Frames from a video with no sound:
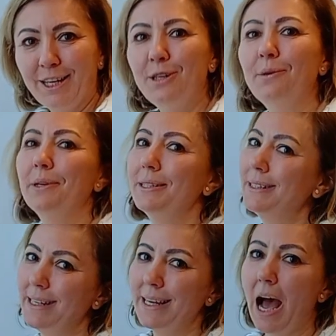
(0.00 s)
you will
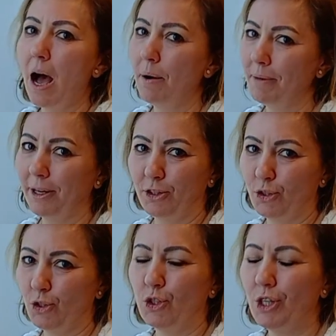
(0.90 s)
see how
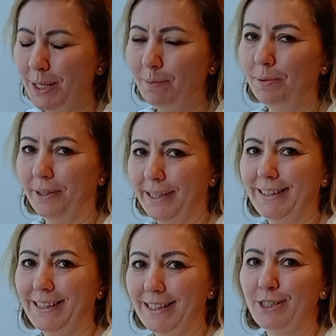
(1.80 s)
much cheaper
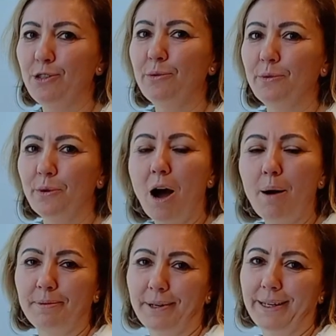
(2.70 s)
it is to
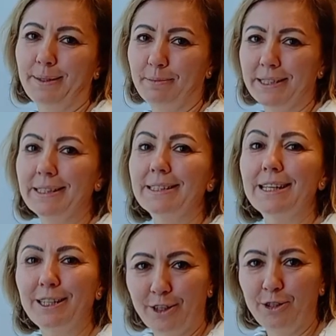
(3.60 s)
operate a business
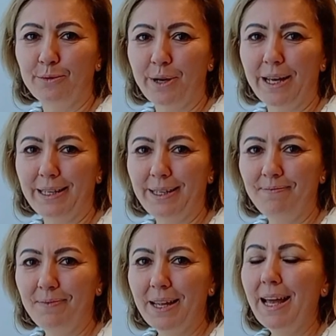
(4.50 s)
in the
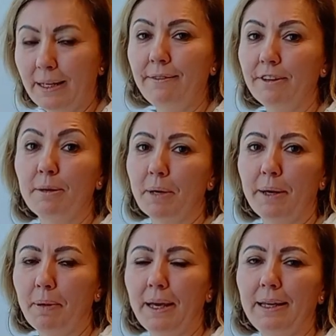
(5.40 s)
UAE, even by
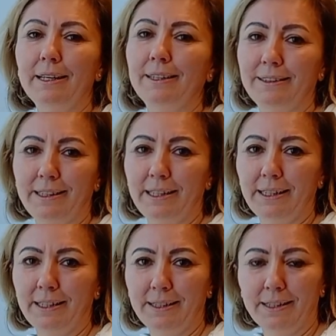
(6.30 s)
paying
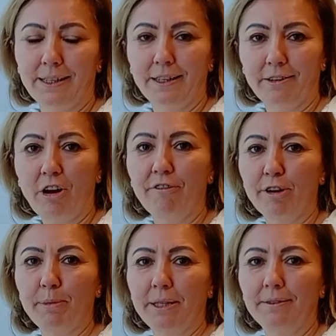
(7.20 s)
the
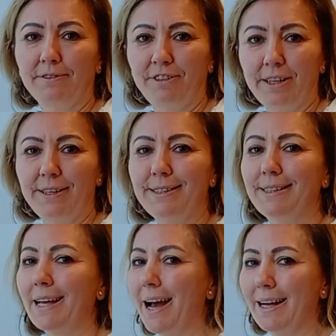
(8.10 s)
government fees
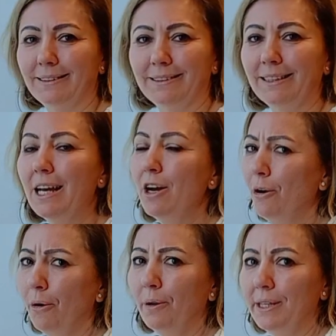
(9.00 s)
and
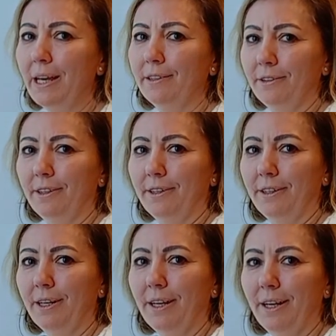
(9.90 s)
all the
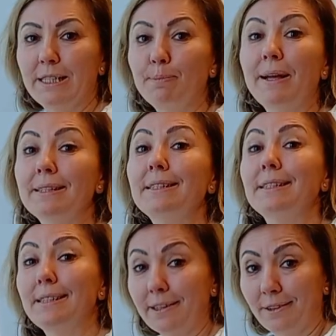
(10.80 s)
other
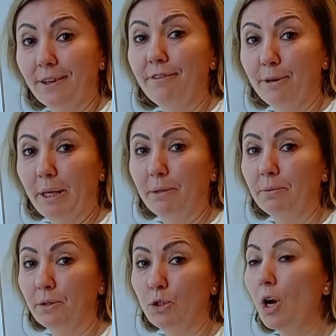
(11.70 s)
expenses that the government
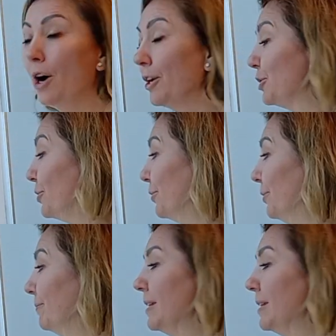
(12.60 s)
will charge you,